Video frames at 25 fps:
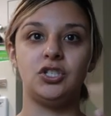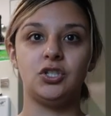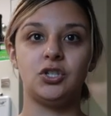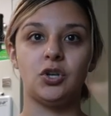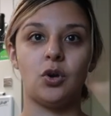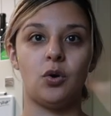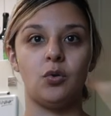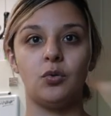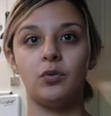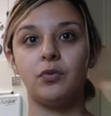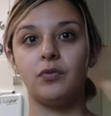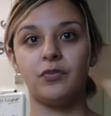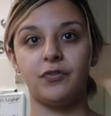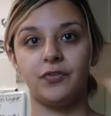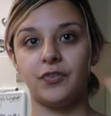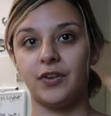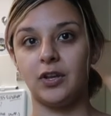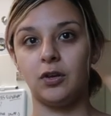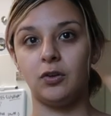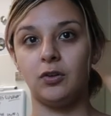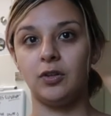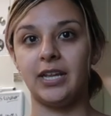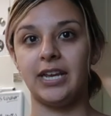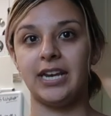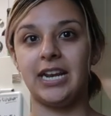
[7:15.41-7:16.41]
don't
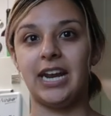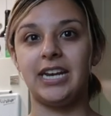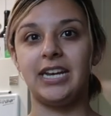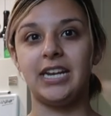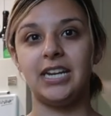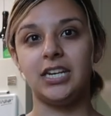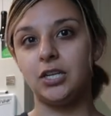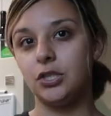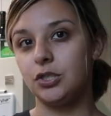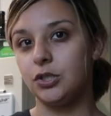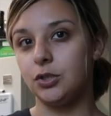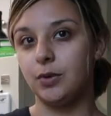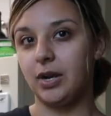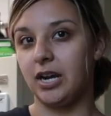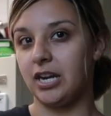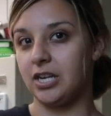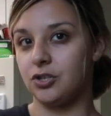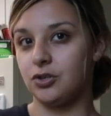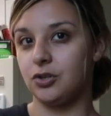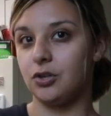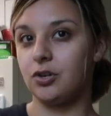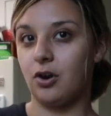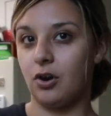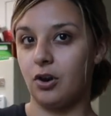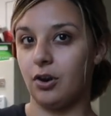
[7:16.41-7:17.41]
feel like I need to do
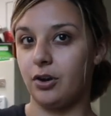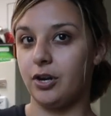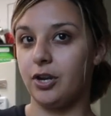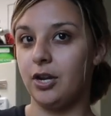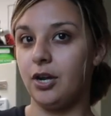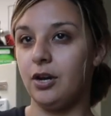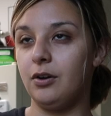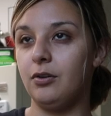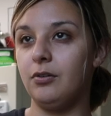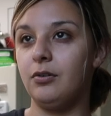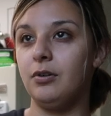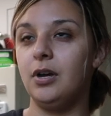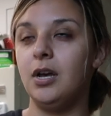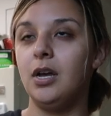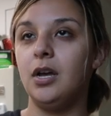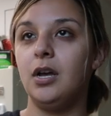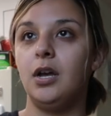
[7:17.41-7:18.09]
extra cardio.